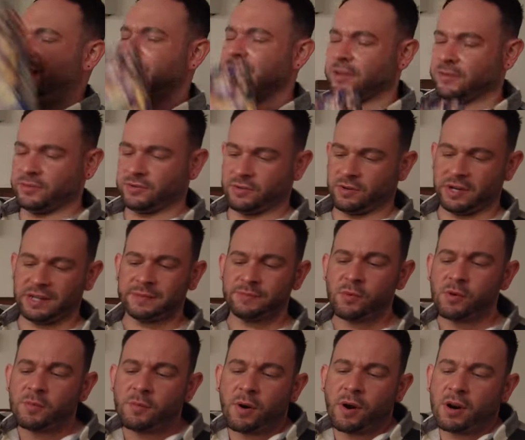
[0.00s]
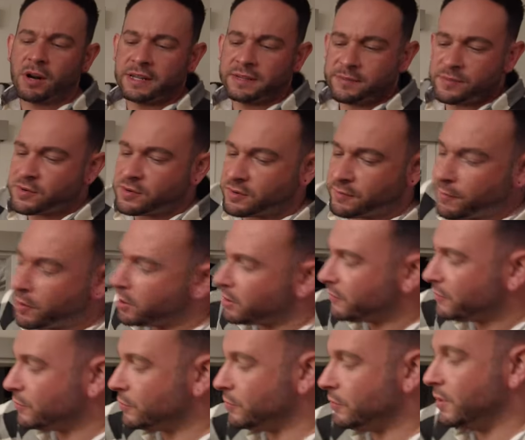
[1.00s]
Lego store. It's more. Mar it's more
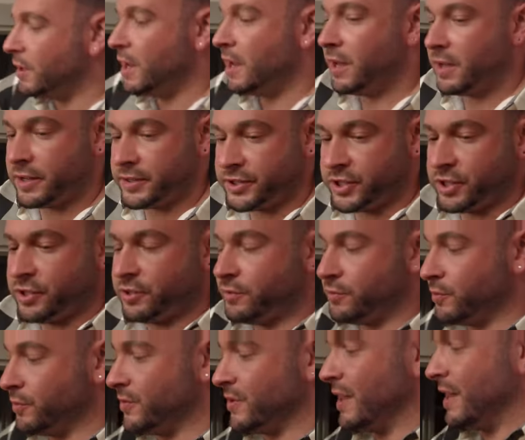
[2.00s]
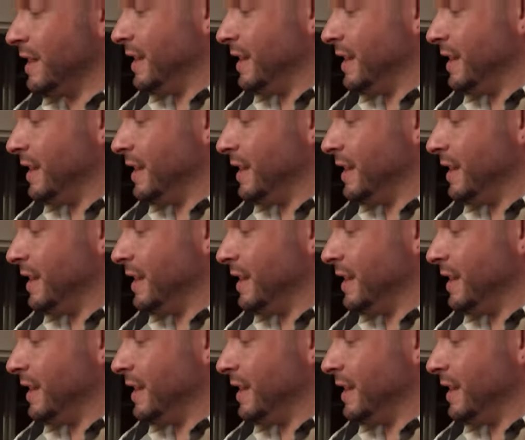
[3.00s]
Marvel, Eternals.